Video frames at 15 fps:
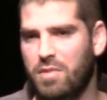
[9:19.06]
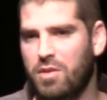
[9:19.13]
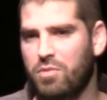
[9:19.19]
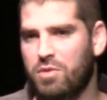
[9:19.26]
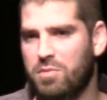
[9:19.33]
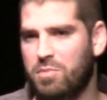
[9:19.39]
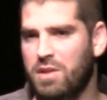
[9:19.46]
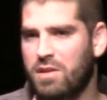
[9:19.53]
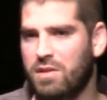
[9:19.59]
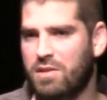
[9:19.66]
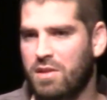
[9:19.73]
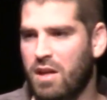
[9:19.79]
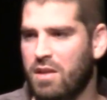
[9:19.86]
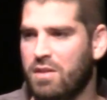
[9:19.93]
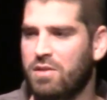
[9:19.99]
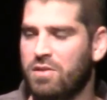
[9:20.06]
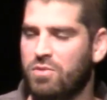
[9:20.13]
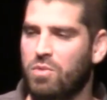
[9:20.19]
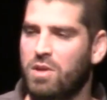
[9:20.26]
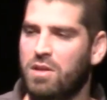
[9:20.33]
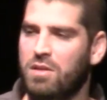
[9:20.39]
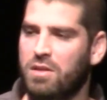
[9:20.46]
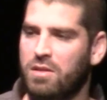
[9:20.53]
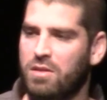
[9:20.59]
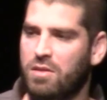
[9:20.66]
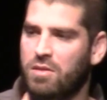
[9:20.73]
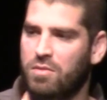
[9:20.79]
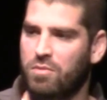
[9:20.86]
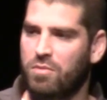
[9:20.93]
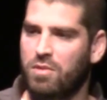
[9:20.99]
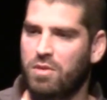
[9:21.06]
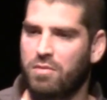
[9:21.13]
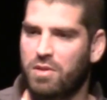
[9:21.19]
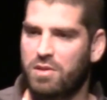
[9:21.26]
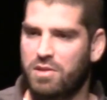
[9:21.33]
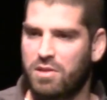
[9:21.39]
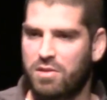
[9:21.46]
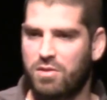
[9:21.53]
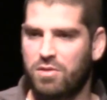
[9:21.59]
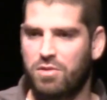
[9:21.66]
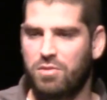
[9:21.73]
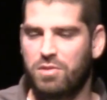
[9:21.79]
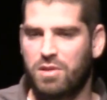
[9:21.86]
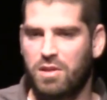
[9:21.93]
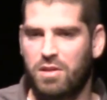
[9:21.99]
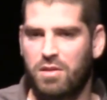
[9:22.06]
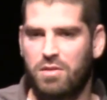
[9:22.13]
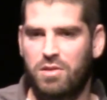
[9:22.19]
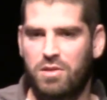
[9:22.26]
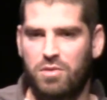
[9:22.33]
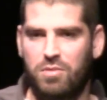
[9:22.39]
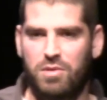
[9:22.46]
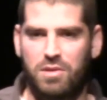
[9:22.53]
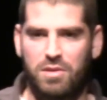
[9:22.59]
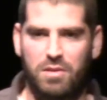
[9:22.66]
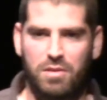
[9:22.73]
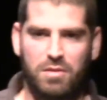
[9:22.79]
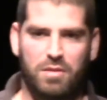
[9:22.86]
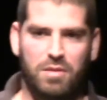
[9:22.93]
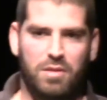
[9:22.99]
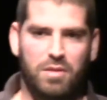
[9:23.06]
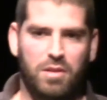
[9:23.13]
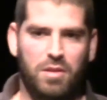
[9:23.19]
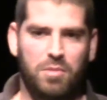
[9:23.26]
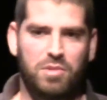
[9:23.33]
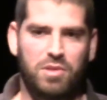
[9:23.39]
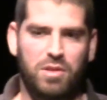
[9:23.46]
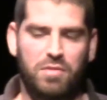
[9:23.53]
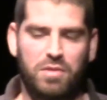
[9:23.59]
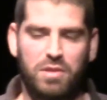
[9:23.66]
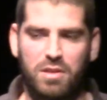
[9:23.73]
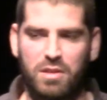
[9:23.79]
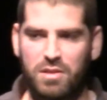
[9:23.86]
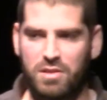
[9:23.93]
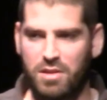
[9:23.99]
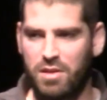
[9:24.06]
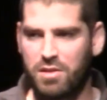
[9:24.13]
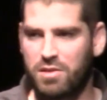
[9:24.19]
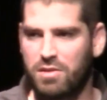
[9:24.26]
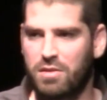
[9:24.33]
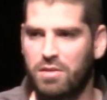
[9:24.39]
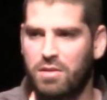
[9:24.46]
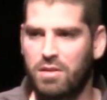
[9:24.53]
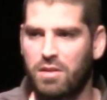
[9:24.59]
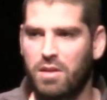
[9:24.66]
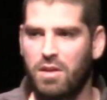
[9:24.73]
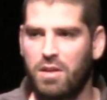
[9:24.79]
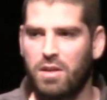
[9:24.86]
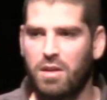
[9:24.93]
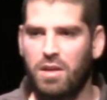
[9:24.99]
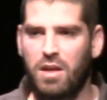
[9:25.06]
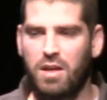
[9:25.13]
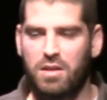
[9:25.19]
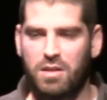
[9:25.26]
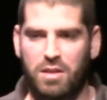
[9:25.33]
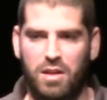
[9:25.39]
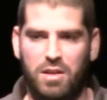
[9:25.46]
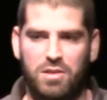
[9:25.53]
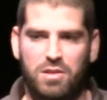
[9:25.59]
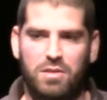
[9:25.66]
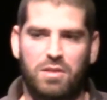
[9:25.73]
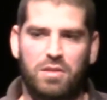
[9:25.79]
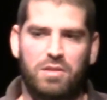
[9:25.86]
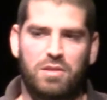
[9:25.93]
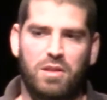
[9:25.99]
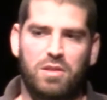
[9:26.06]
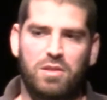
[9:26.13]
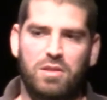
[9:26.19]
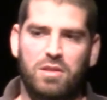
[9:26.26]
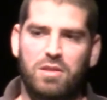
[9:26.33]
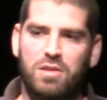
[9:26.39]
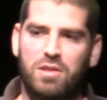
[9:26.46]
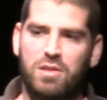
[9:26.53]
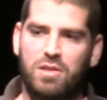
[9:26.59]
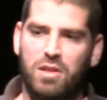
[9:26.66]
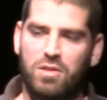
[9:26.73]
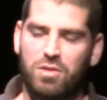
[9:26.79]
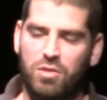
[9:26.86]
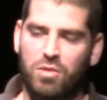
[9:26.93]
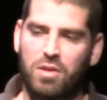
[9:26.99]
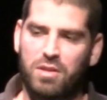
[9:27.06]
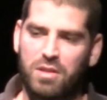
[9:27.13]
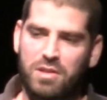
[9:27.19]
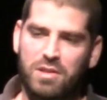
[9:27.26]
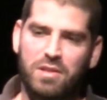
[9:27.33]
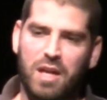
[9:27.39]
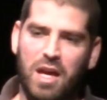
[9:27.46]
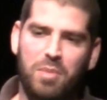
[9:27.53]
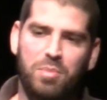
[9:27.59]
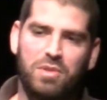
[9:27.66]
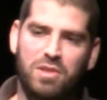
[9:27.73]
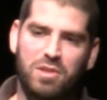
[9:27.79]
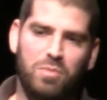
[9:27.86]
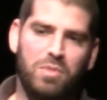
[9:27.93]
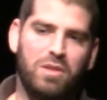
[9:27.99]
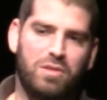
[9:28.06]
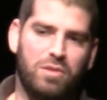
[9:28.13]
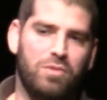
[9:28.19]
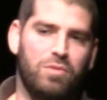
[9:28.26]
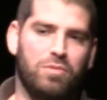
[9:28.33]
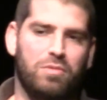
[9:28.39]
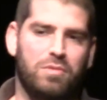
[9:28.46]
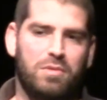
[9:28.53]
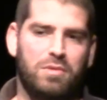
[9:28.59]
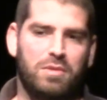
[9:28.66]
it was being signed as well, and one of our sisters was there, and she was observing the discussion and engaging the discussion, and she said, you know what, this has happened to me too.